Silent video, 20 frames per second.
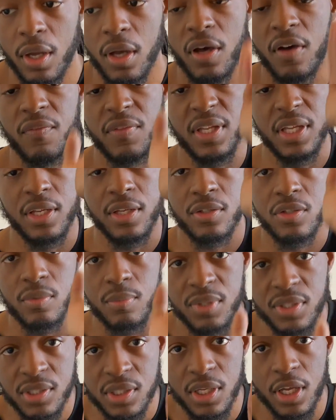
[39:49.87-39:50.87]
of the
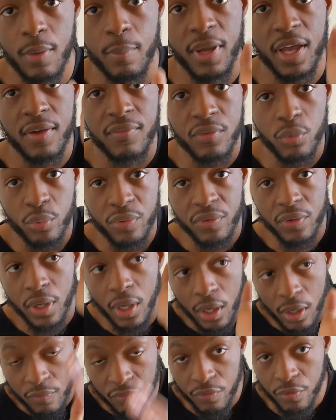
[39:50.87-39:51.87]
intimacy I'm having with
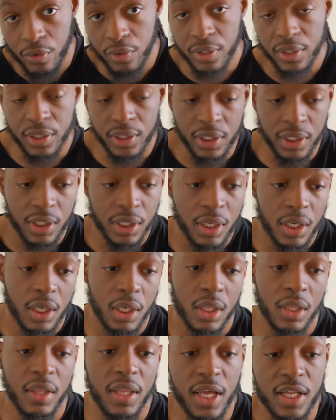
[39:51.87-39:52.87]
God vertically.
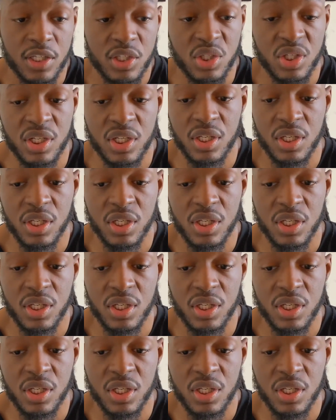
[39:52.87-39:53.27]
That's